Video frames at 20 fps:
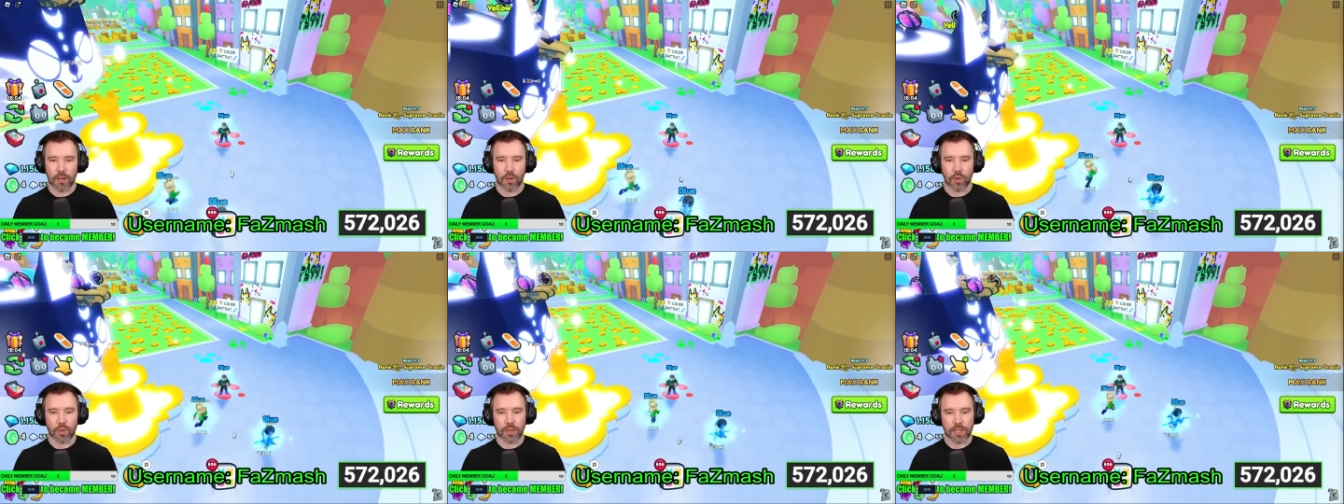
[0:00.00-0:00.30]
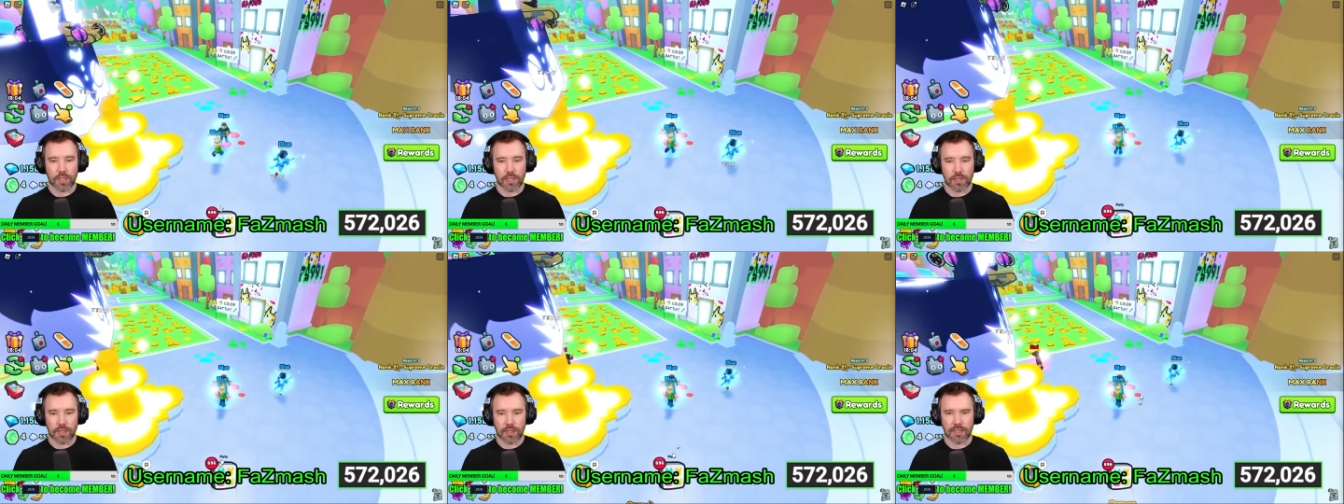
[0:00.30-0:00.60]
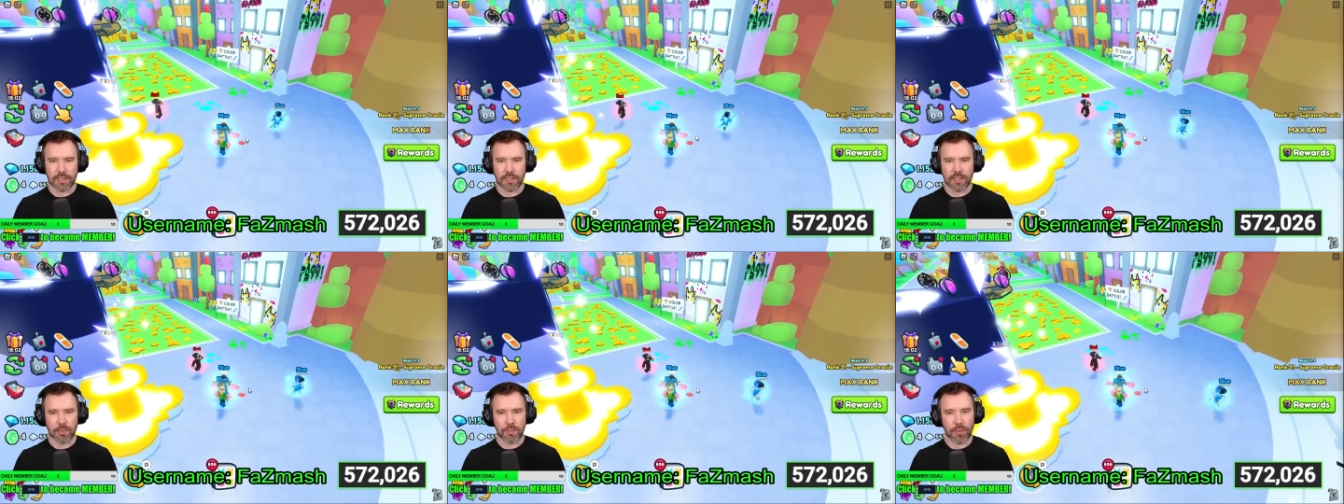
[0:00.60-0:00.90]
Or this,
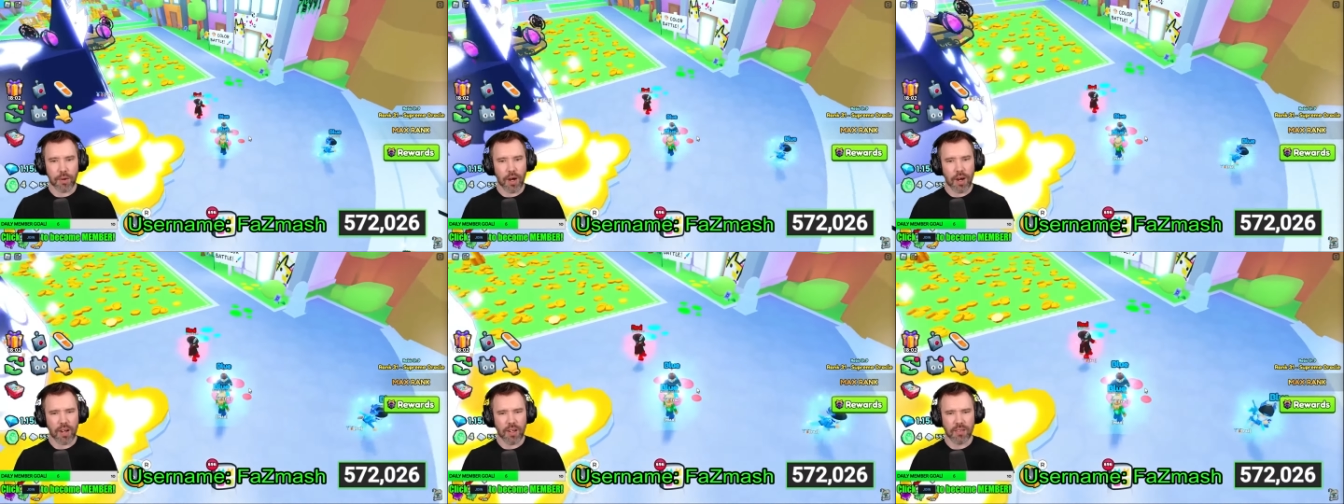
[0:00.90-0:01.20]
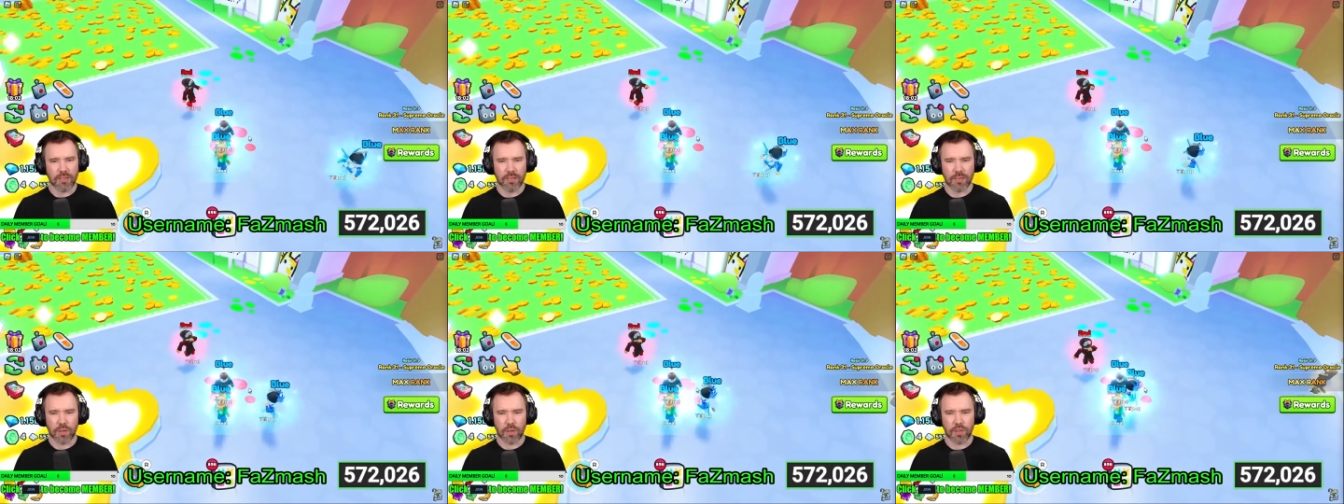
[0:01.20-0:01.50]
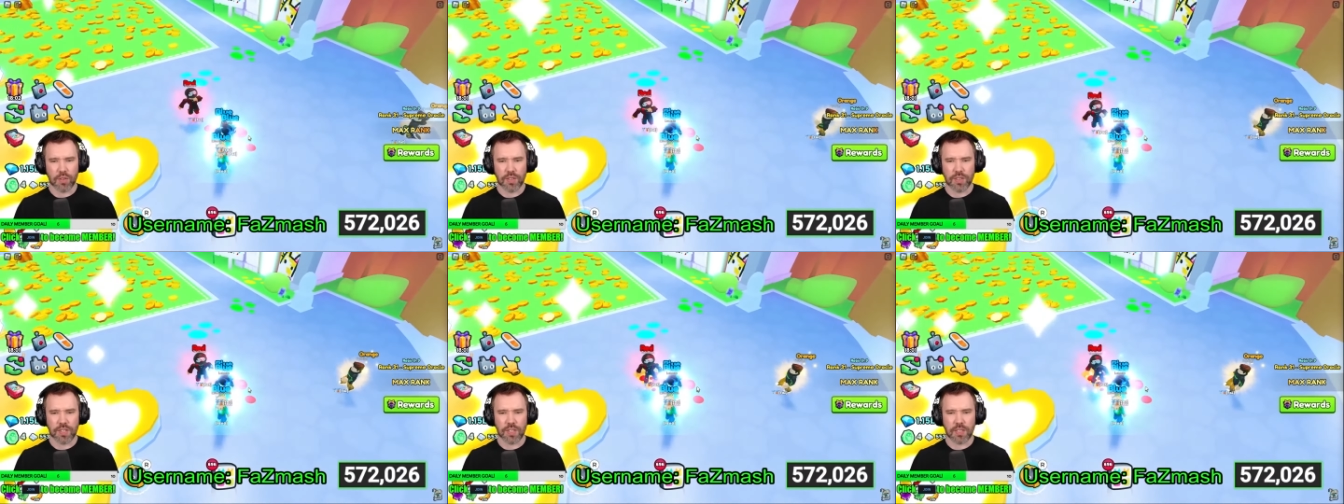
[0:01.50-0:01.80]
is this a paw? Or
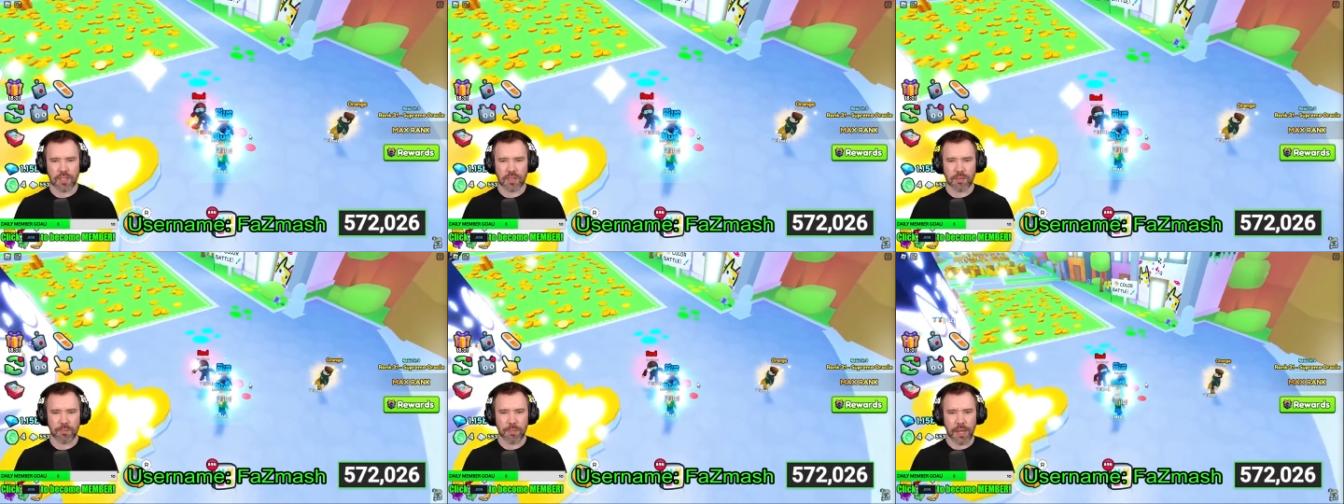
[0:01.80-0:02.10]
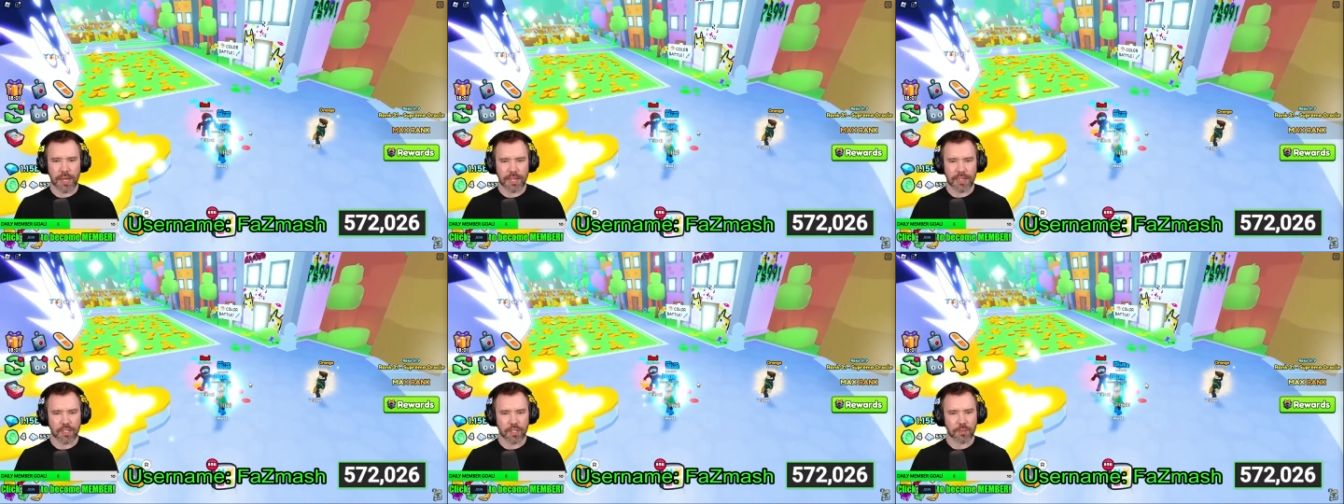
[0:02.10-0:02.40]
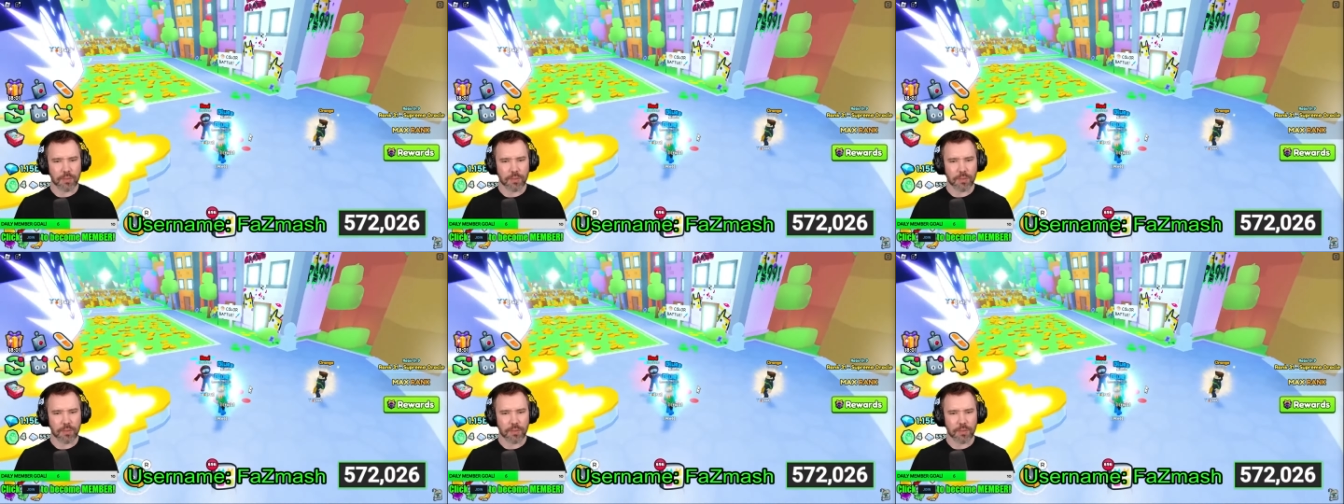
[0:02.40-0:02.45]
just paint